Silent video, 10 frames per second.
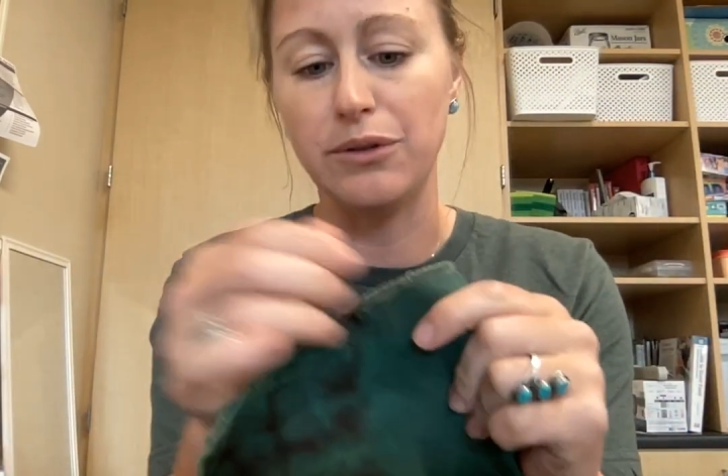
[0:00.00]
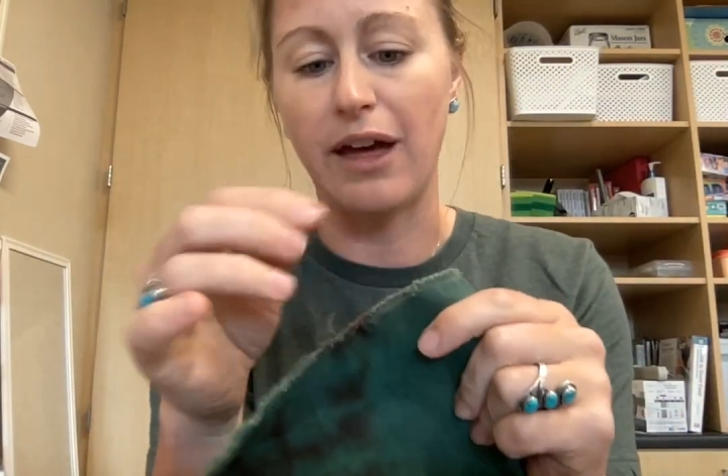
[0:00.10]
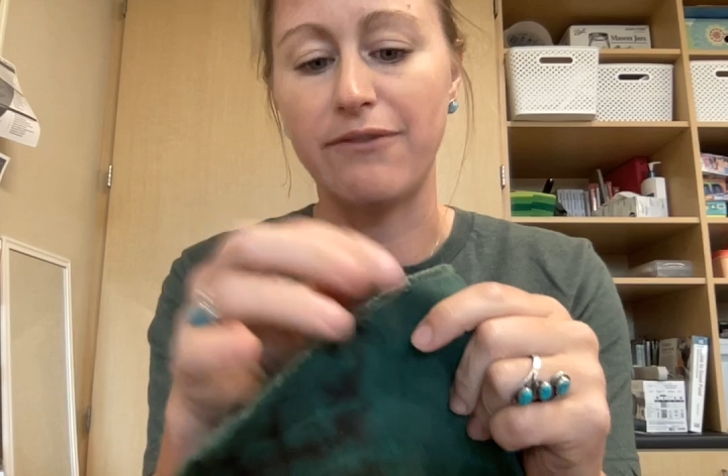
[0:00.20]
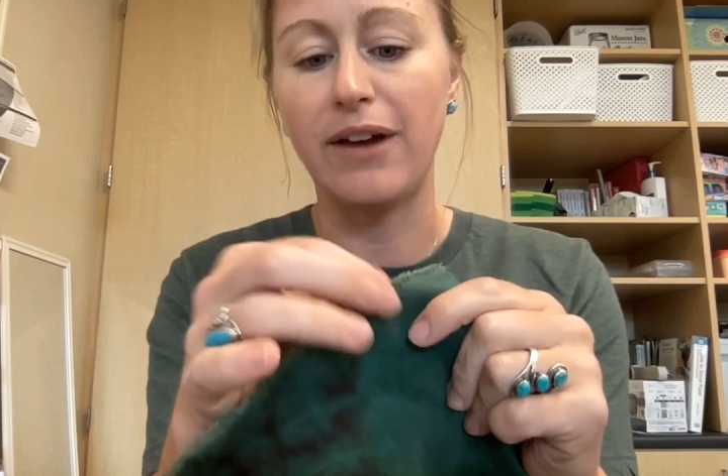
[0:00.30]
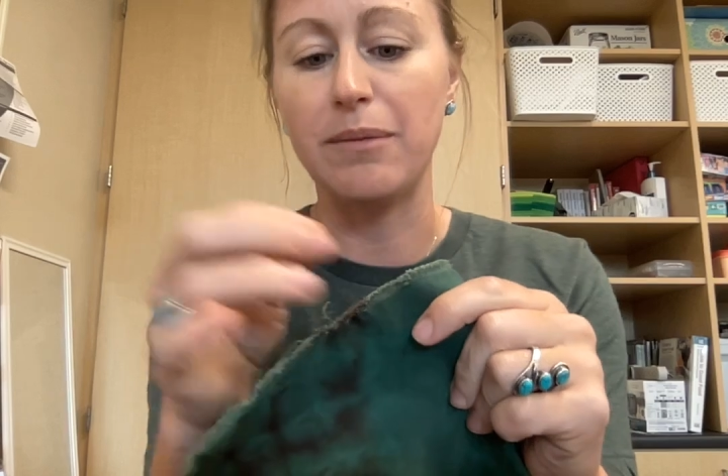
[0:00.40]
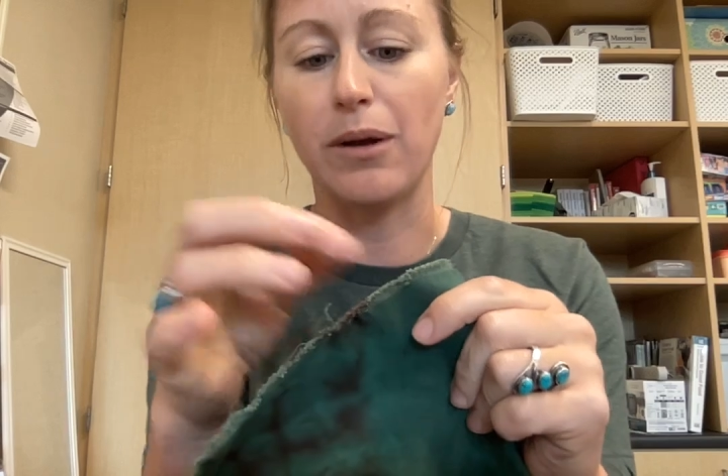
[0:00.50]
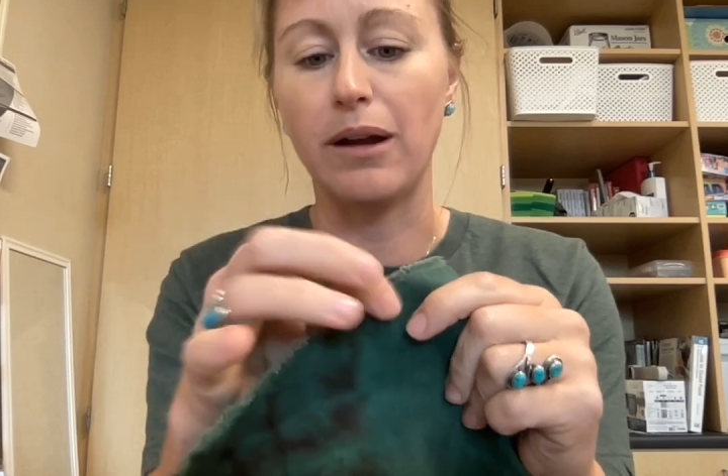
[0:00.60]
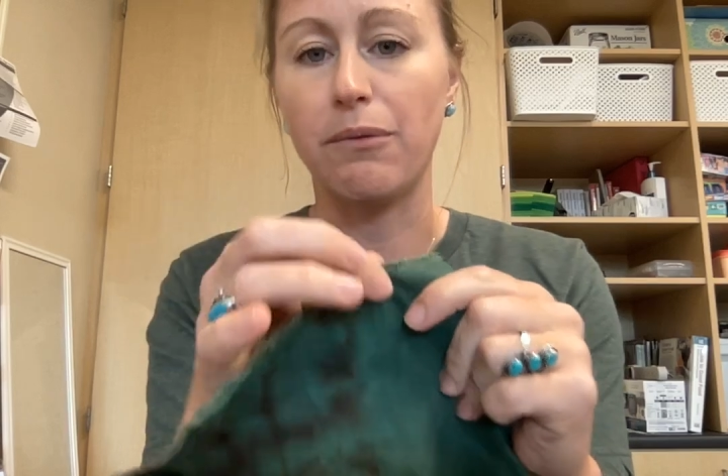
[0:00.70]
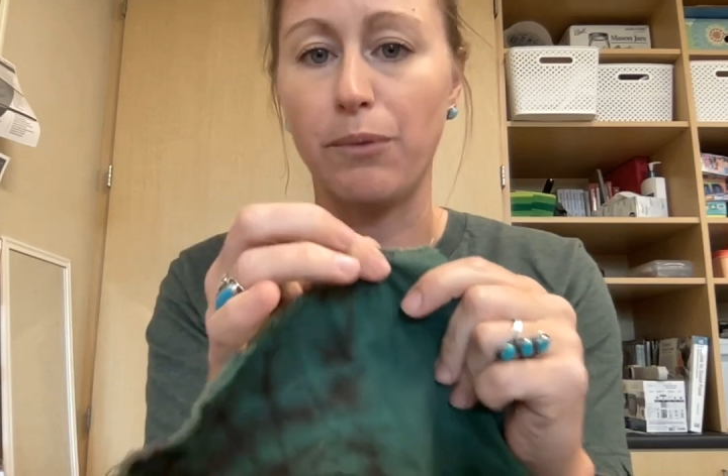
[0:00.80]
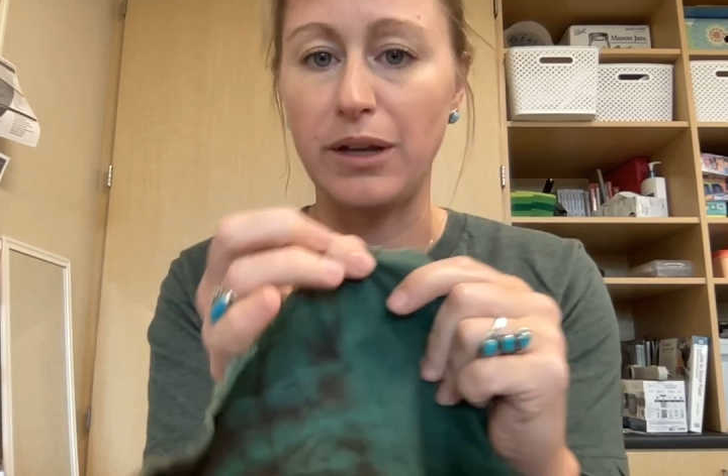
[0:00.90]
that fiber,
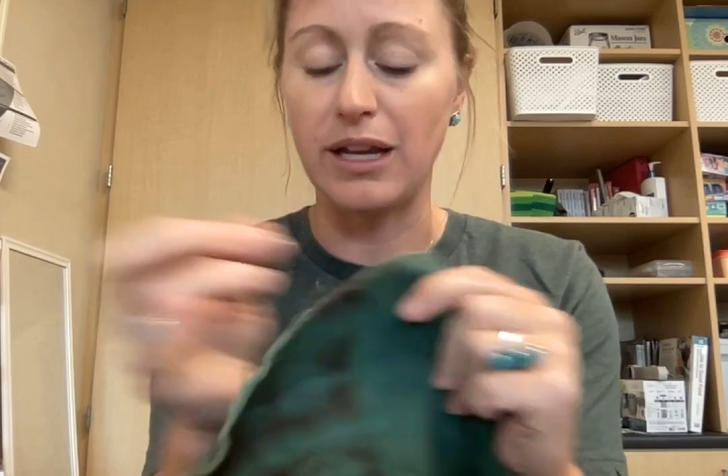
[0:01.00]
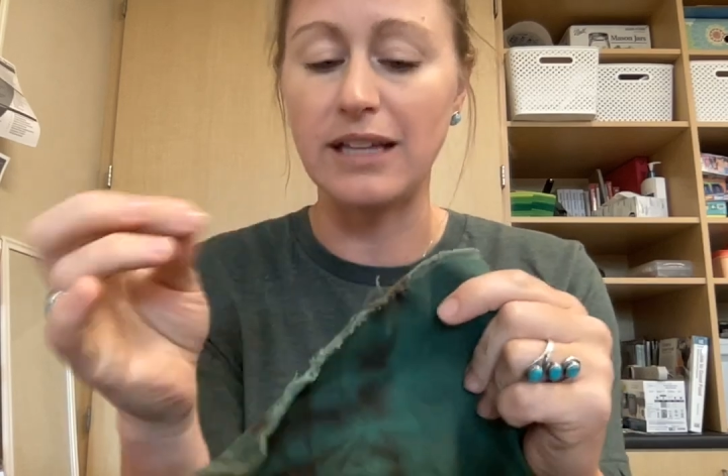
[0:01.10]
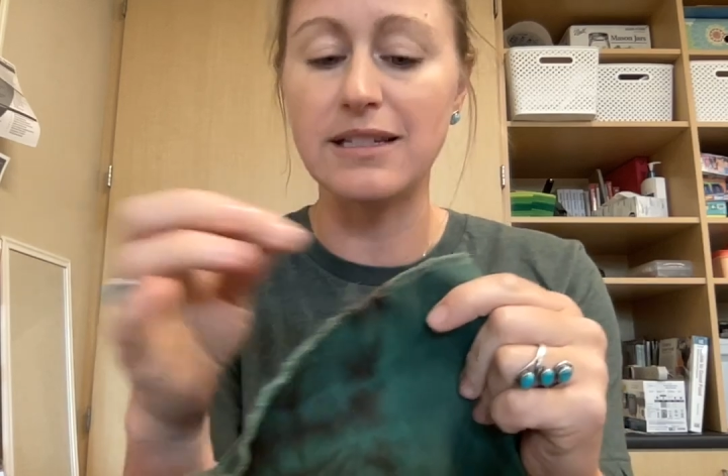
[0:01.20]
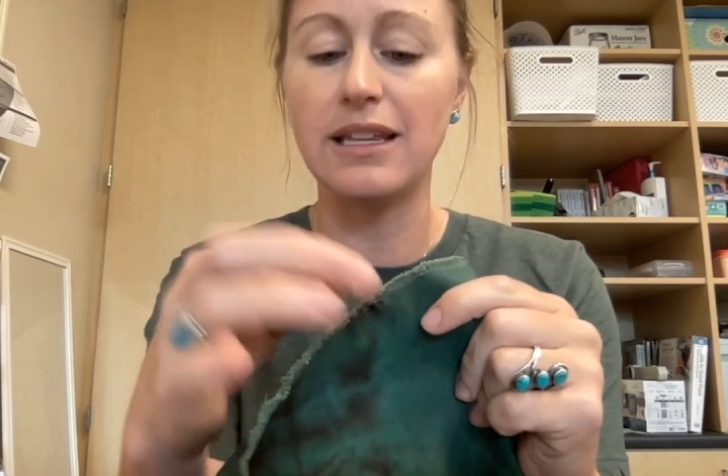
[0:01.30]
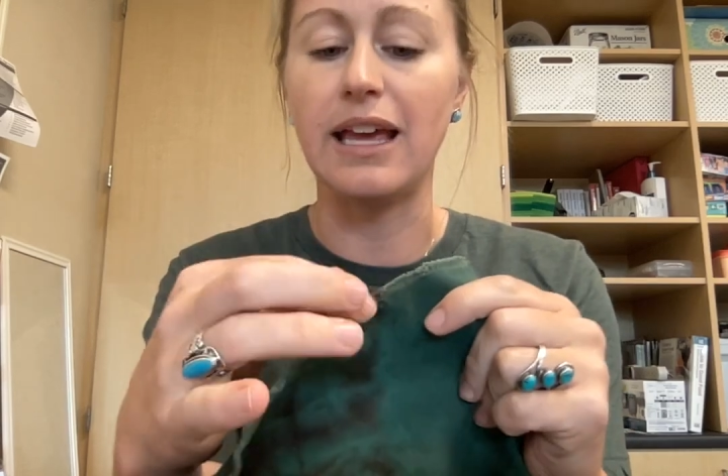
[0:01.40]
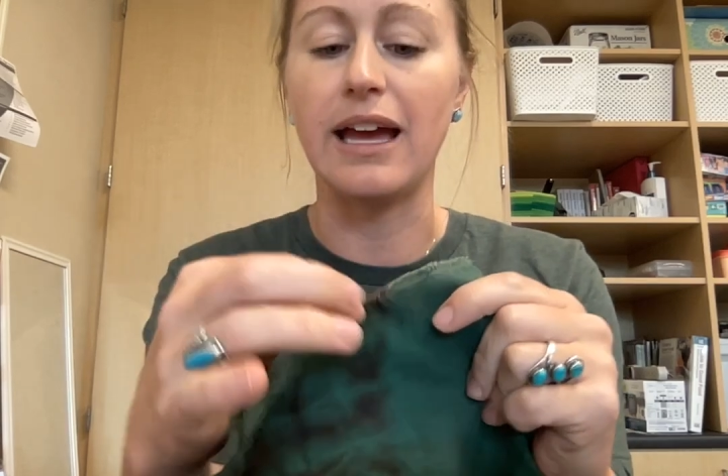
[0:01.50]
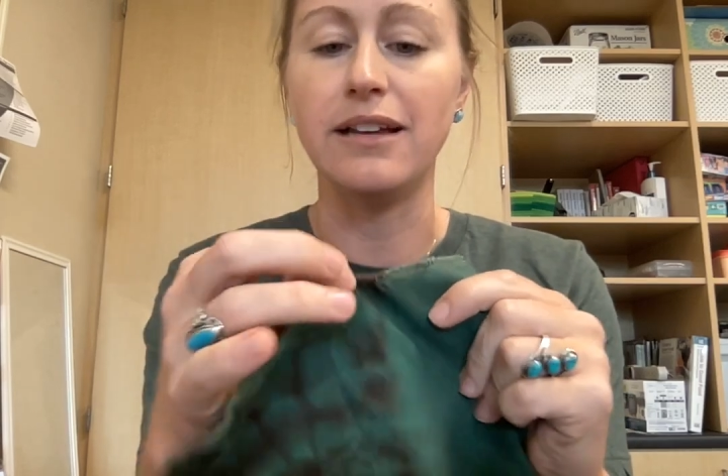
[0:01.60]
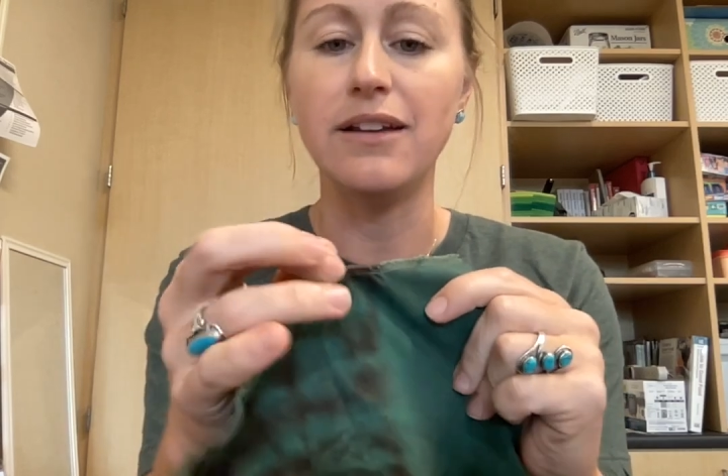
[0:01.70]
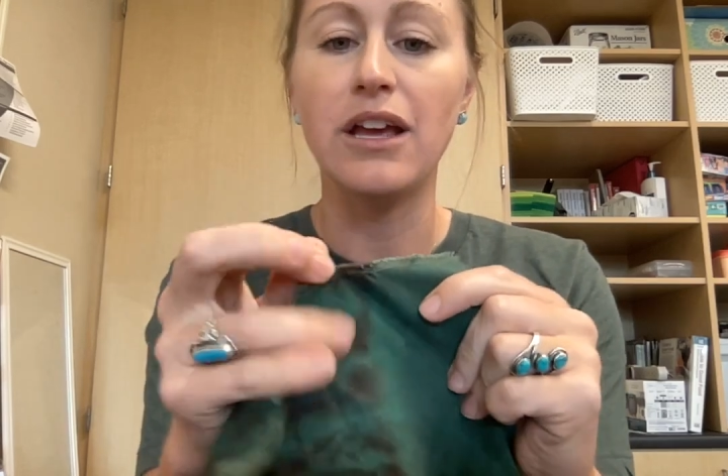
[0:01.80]
and when it gets to the end,